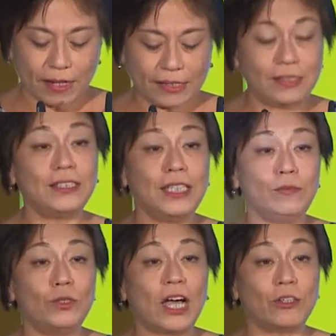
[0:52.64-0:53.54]
I still
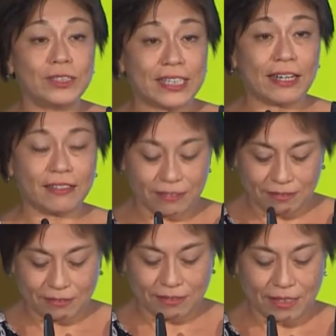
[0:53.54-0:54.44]
keep to house style,
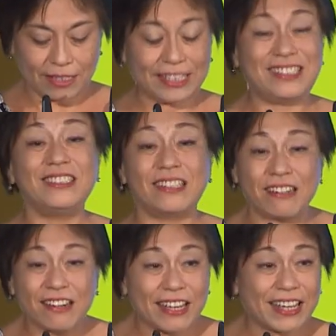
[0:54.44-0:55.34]
and I still
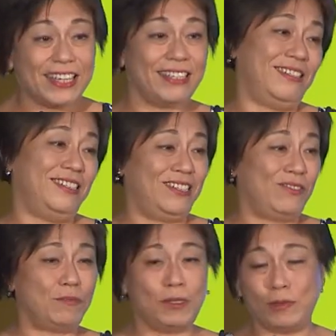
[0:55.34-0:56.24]
cry
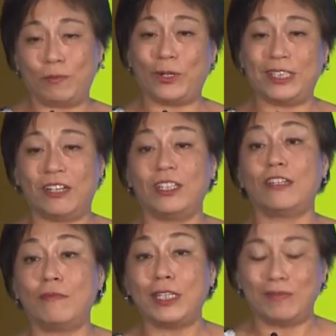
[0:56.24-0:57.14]
when people point out
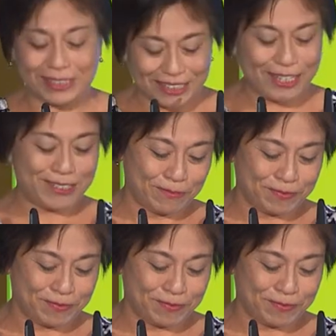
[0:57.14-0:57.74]
that I made a mistake.